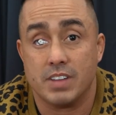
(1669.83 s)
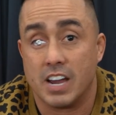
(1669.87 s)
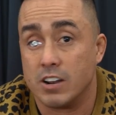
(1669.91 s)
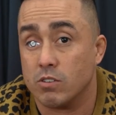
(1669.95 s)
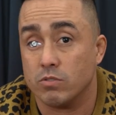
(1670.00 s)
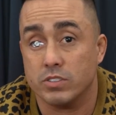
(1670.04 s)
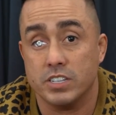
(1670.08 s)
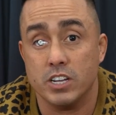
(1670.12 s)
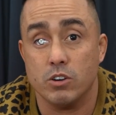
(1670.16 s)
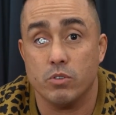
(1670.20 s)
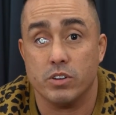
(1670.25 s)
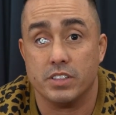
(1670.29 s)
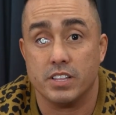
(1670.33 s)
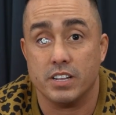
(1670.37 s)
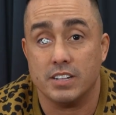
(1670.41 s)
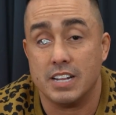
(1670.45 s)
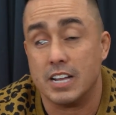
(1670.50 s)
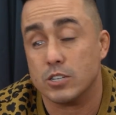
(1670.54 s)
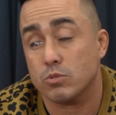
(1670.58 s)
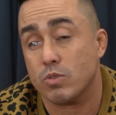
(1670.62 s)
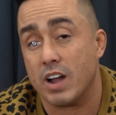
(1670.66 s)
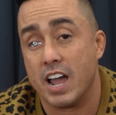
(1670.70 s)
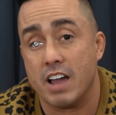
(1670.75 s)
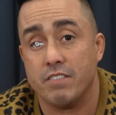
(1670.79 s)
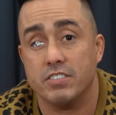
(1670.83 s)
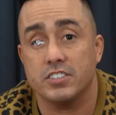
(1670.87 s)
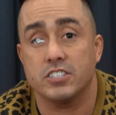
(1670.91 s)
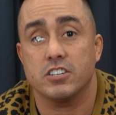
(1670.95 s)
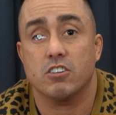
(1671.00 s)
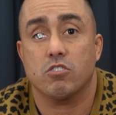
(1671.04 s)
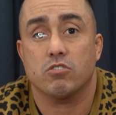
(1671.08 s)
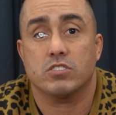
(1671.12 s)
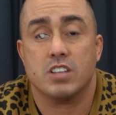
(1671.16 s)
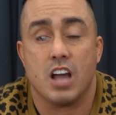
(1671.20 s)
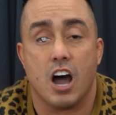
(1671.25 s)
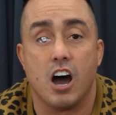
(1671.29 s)
I don't deal with it. That's why I have a
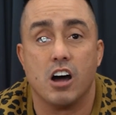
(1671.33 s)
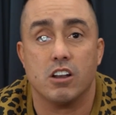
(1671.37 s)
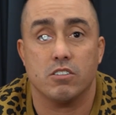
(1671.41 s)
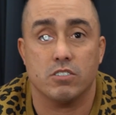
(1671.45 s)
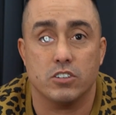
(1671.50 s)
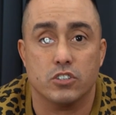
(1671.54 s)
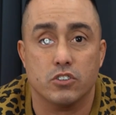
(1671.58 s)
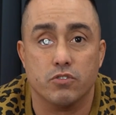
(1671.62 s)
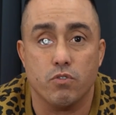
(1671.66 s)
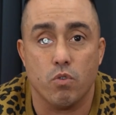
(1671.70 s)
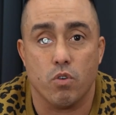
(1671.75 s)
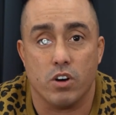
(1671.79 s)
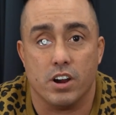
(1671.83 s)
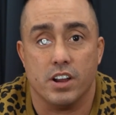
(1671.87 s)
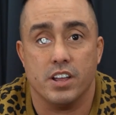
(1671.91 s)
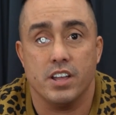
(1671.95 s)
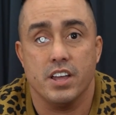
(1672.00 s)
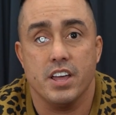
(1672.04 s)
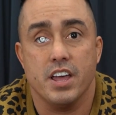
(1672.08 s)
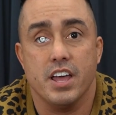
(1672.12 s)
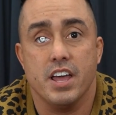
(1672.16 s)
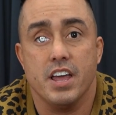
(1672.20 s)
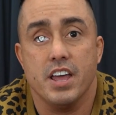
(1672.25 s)
zero tolerance for it.